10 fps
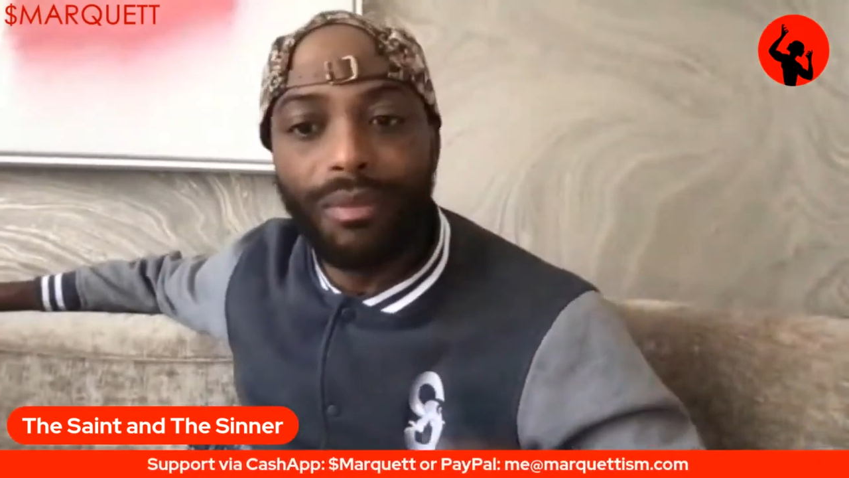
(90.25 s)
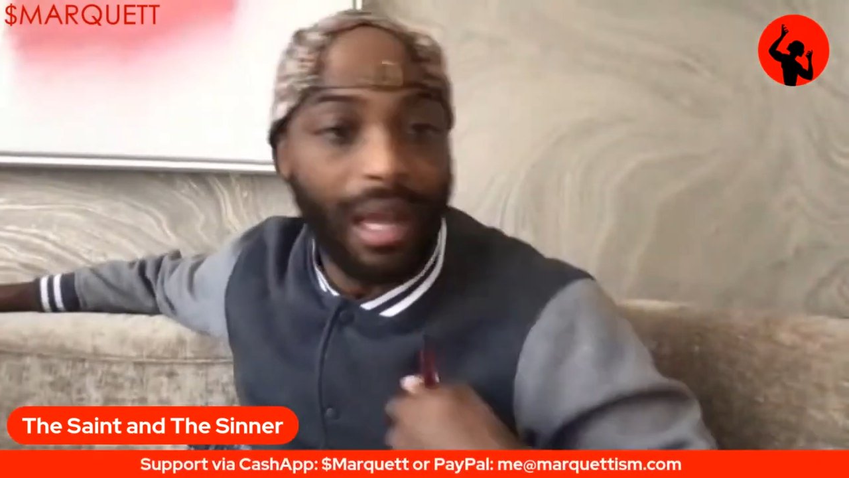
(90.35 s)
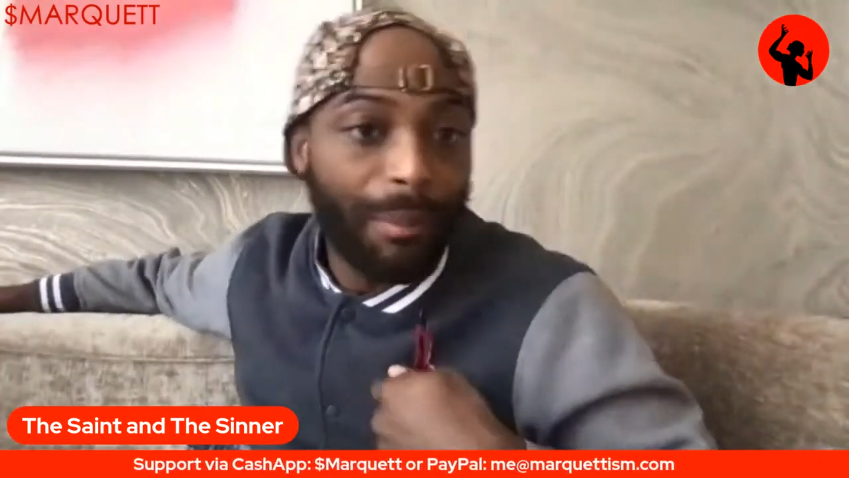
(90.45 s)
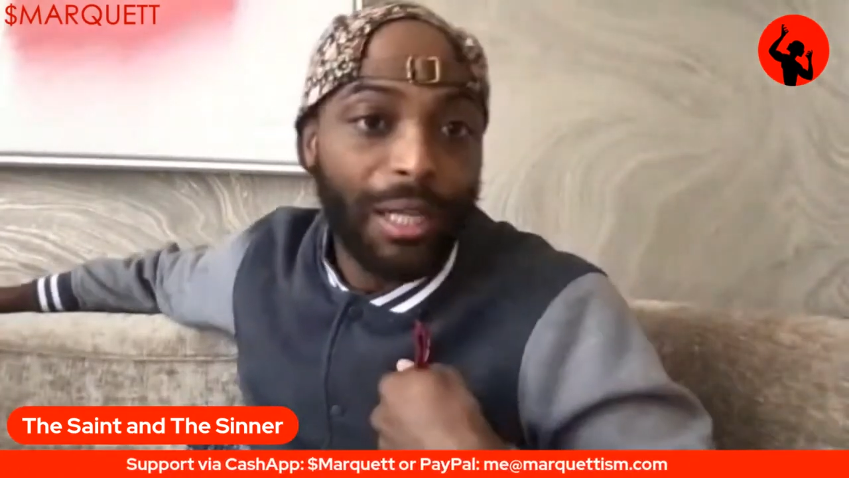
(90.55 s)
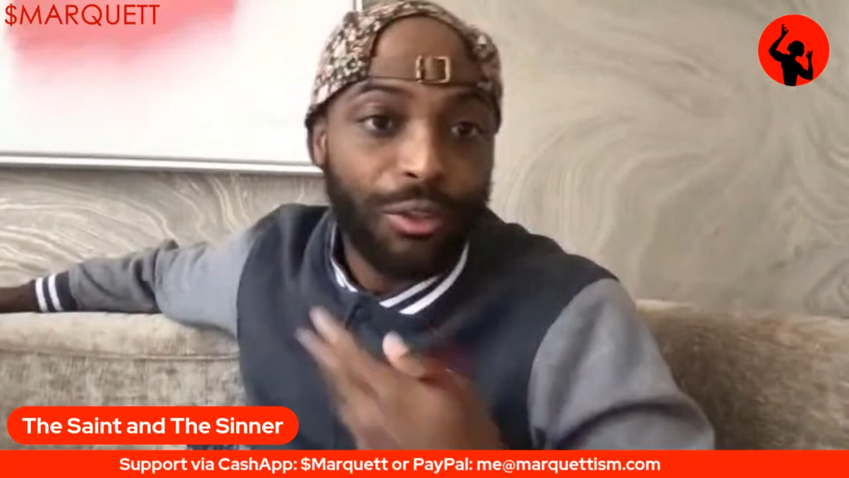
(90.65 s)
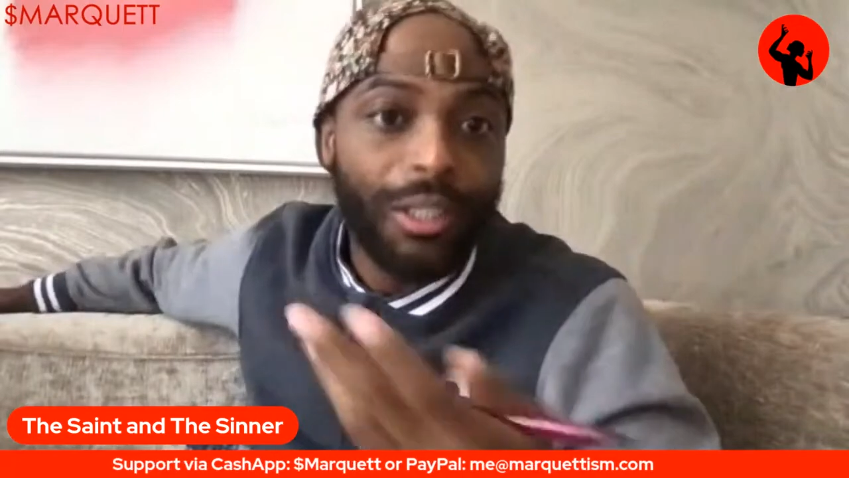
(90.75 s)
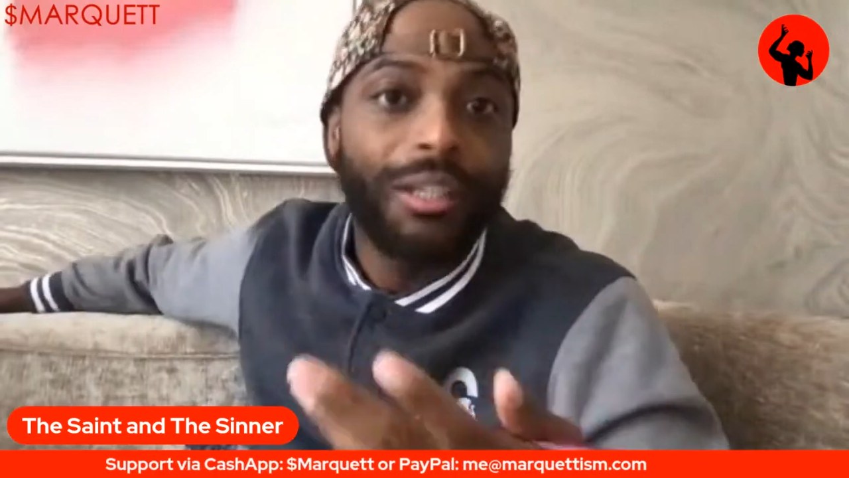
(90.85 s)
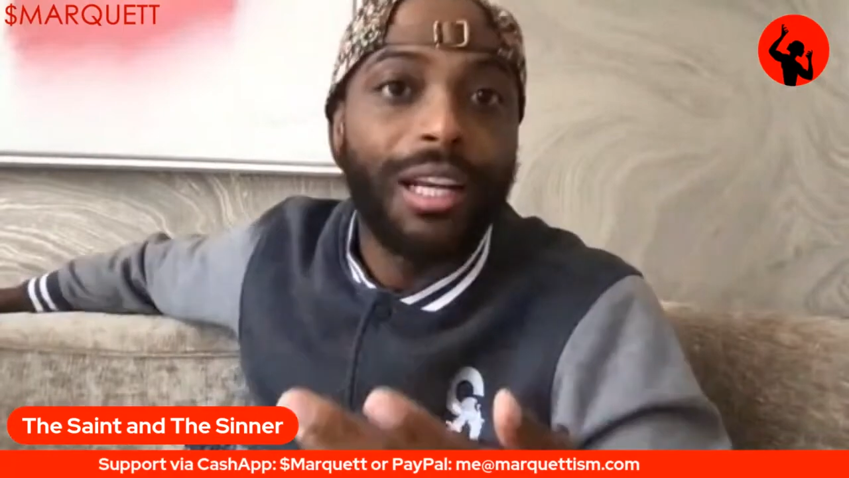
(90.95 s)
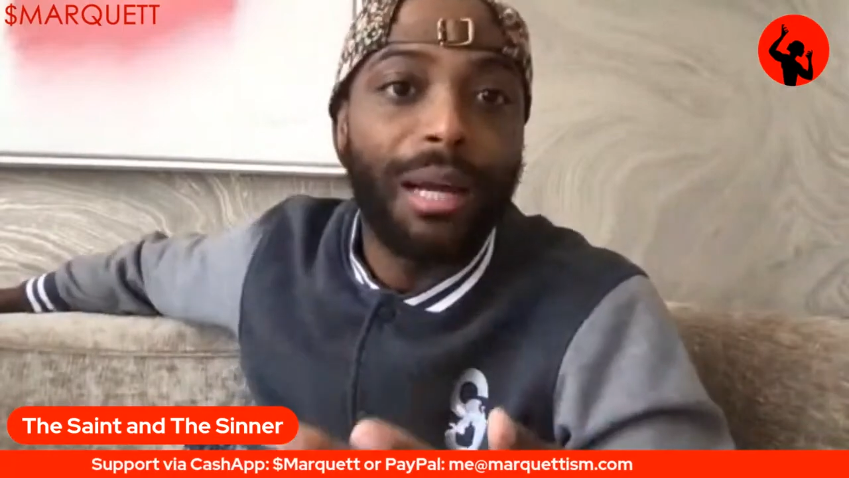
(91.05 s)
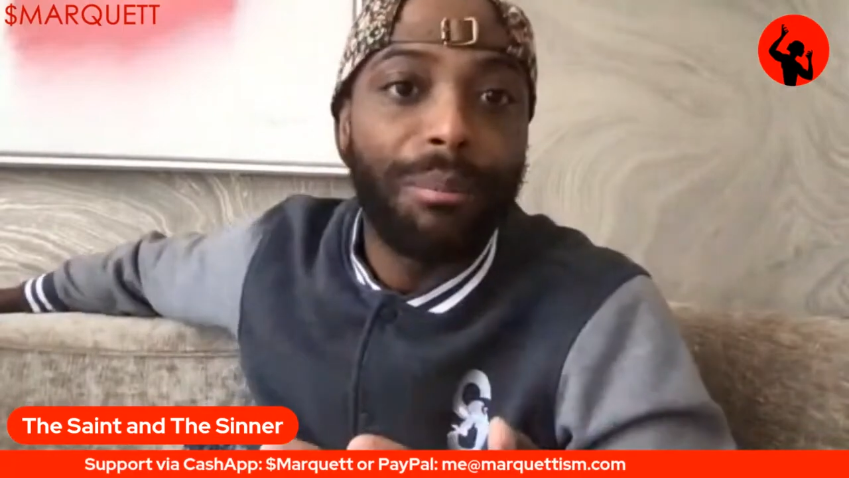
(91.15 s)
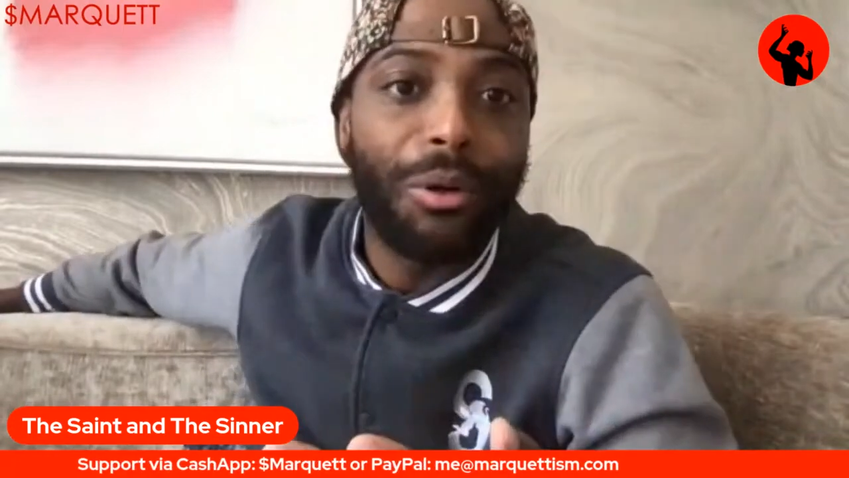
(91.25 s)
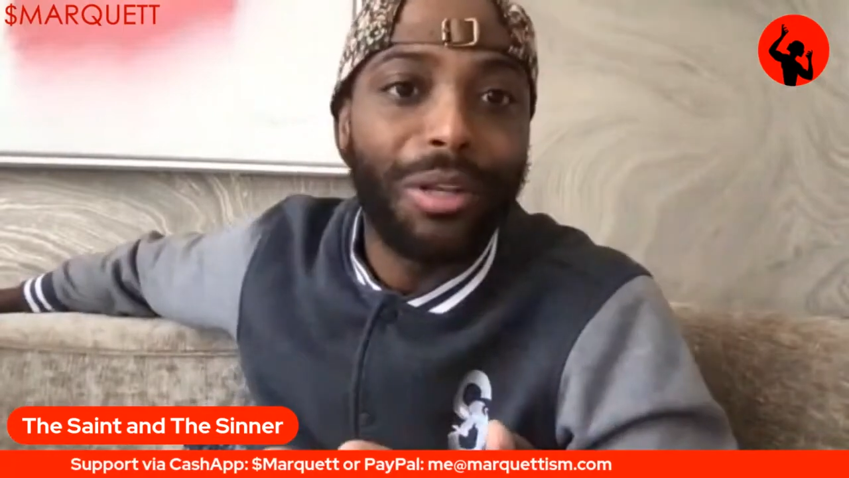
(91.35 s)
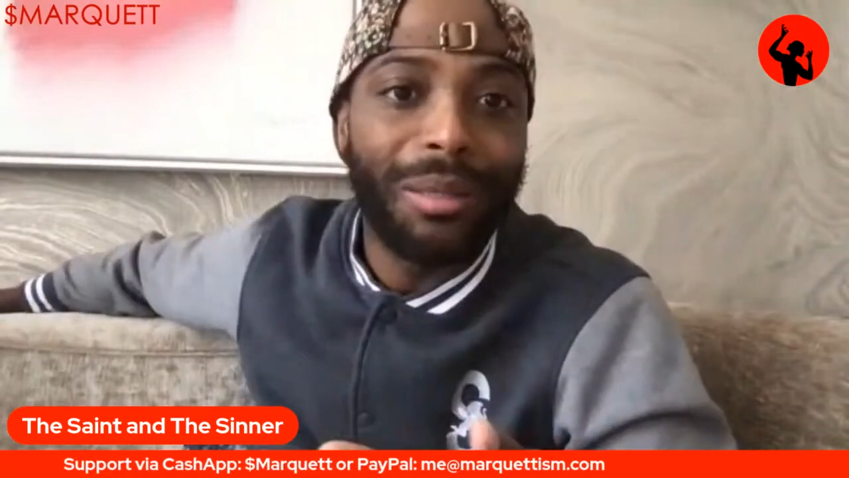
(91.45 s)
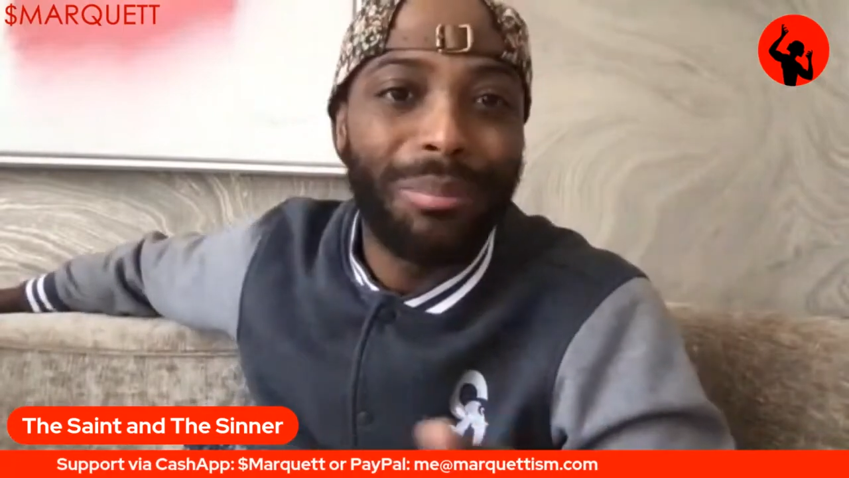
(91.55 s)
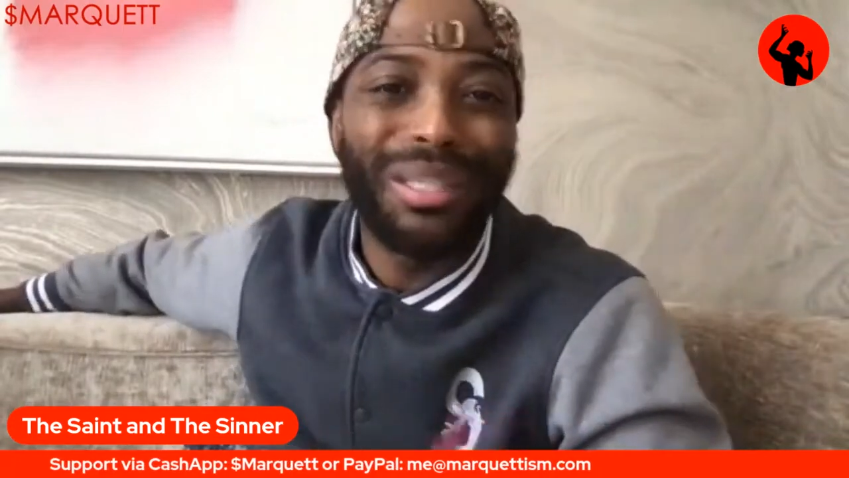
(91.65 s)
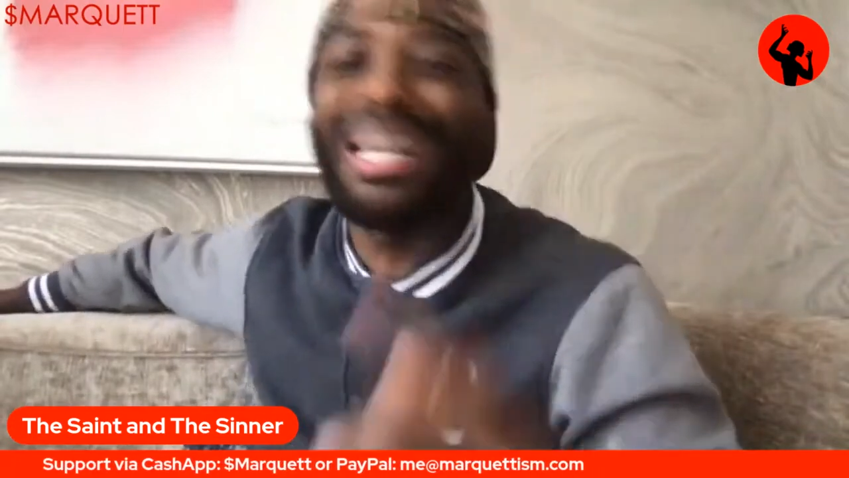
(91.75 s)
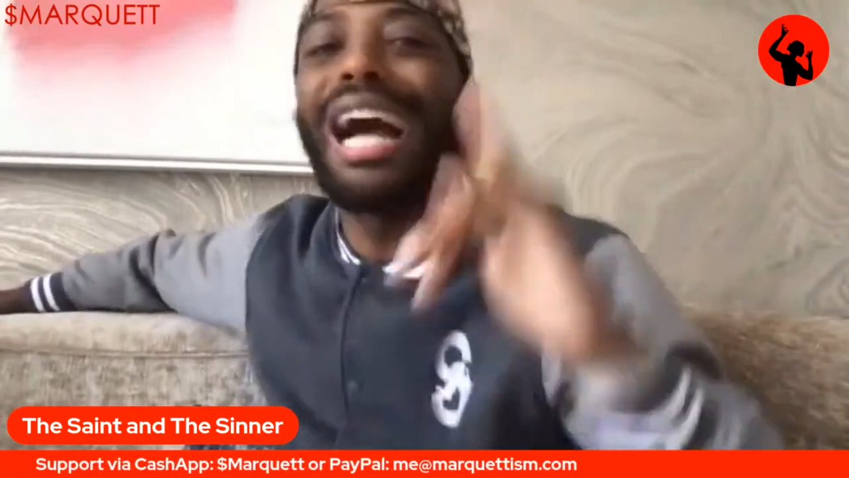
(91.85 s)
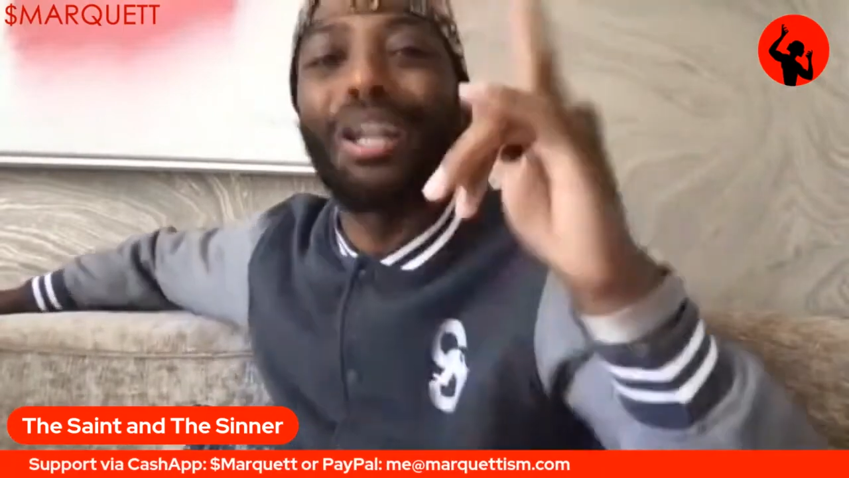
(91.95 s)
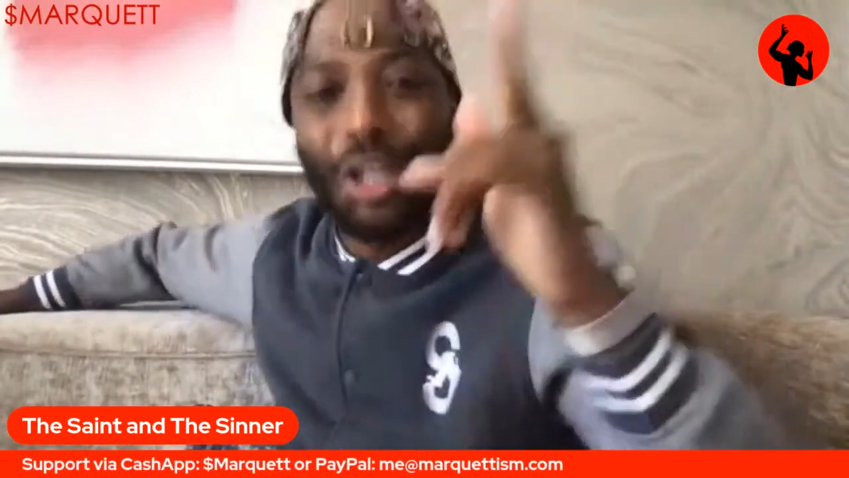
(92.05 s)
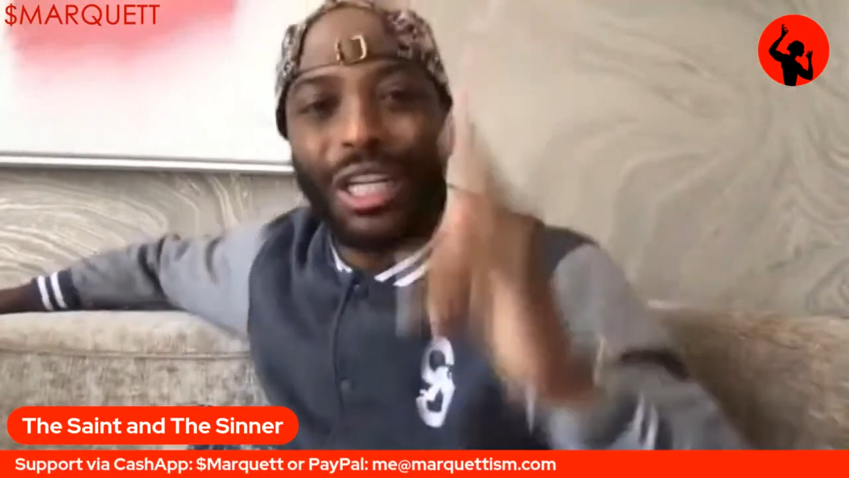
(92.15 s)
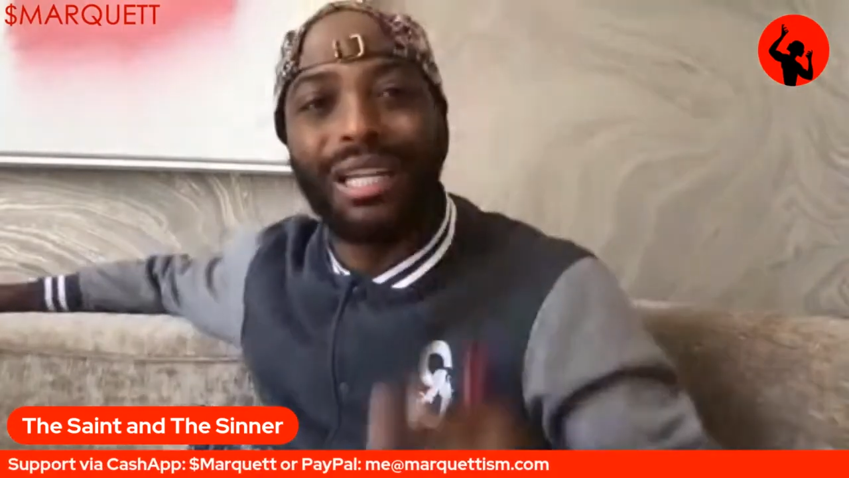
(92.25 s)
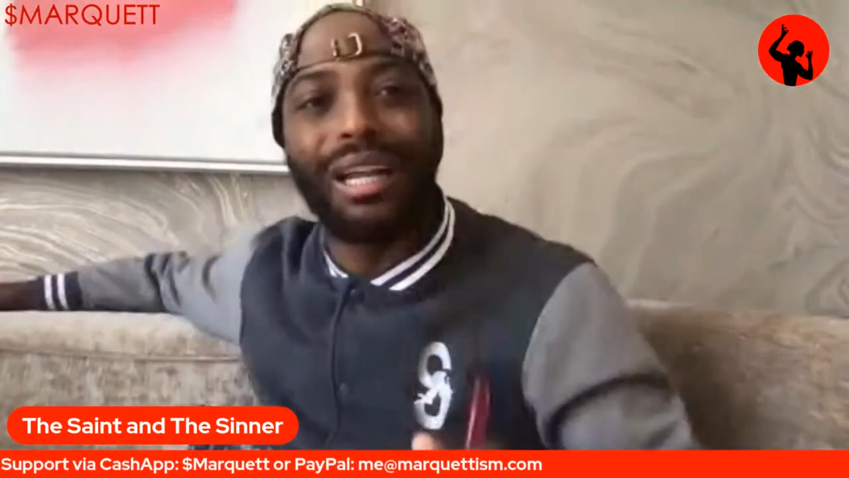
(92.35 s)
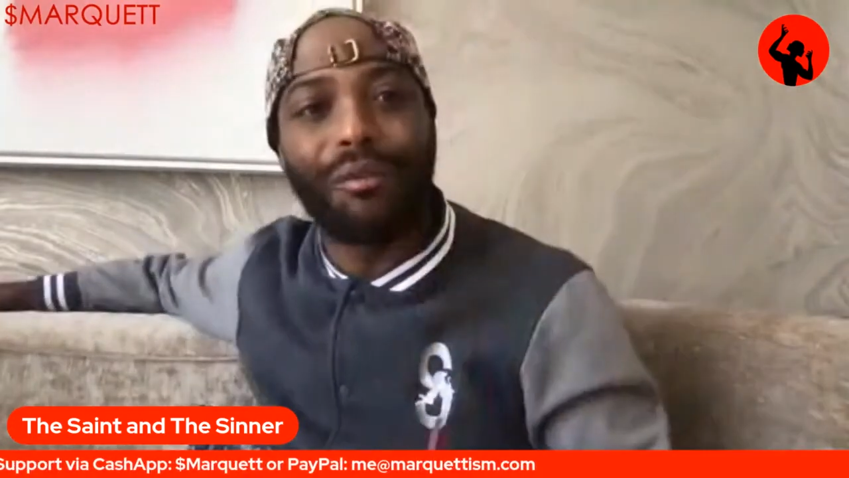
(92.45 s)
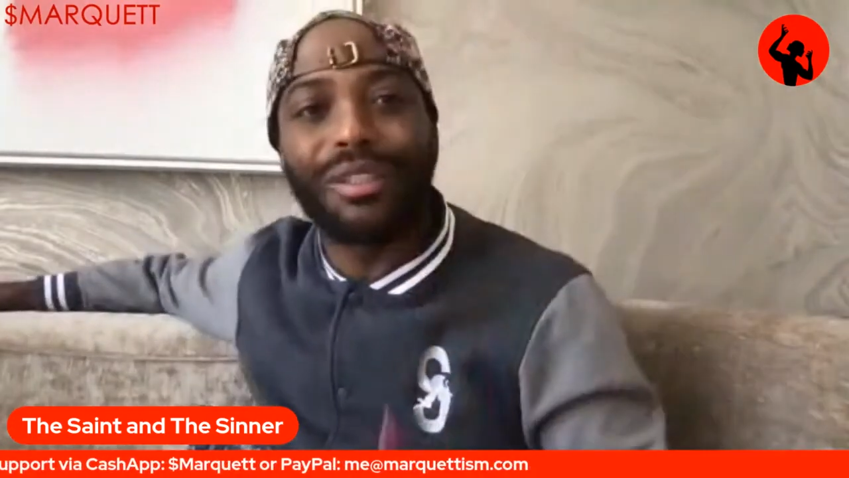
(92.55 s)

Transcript: I'm actually good at bowling, but not good enough.